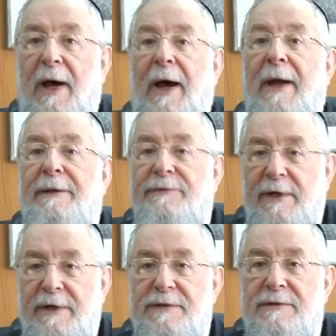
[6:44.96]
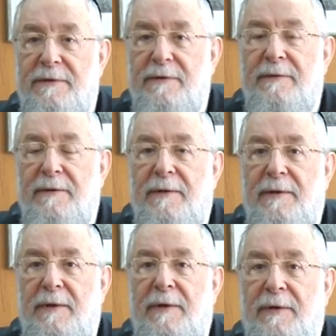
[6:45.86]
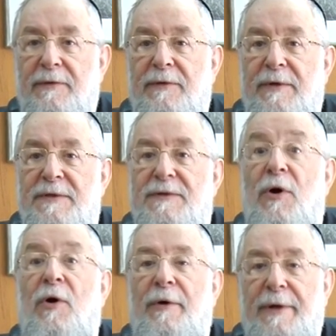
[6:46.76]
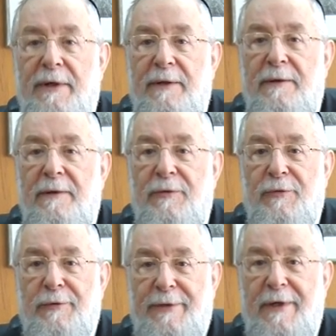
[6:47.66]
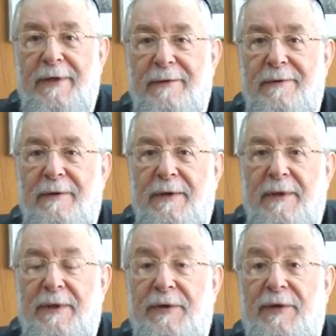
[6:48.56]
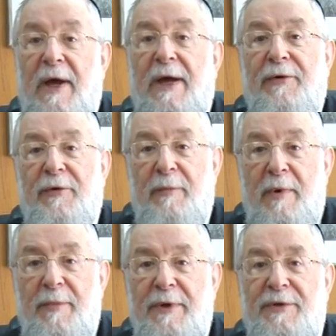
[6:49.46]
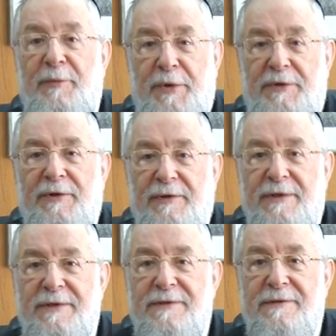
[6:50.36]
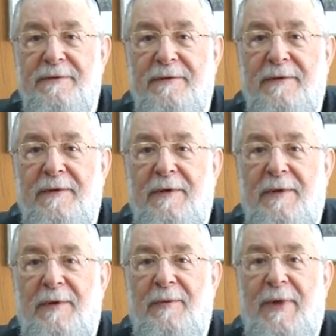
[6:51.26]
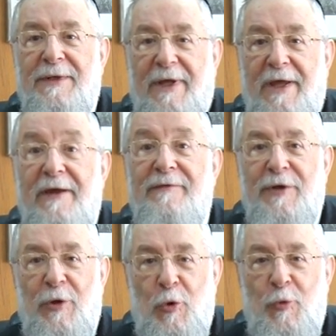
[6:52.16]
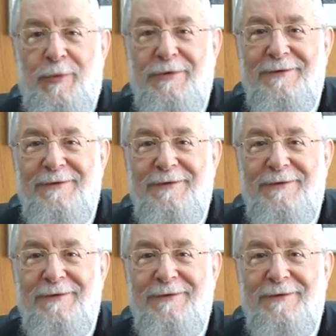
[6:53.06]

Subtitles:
I taste this honey today. I remember the bitterness, but I have the hope